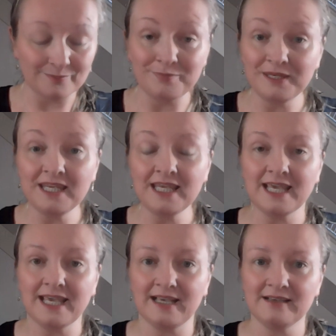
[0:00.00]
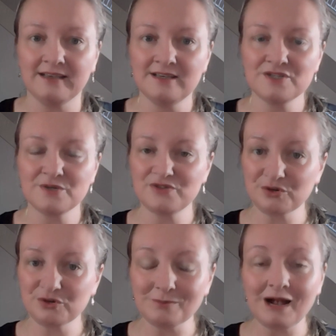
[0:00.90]
being. So it's
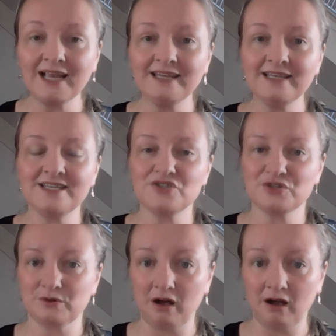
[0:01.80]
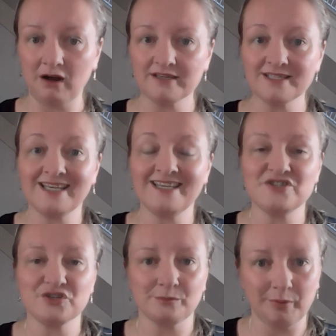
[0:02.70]
your mind, it's your heart, and
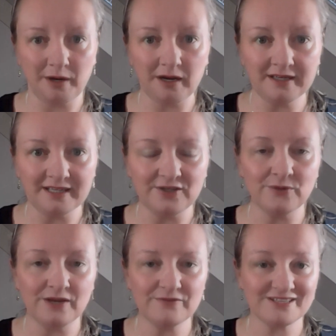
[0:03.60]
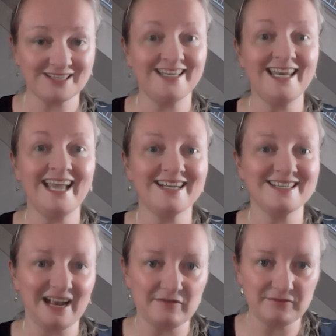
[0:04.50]
it's your body. You have to connect
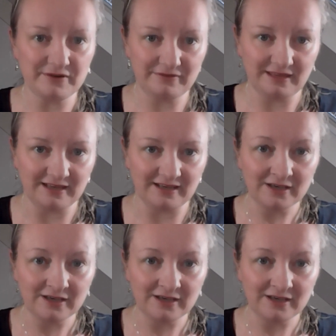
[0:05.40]
everything.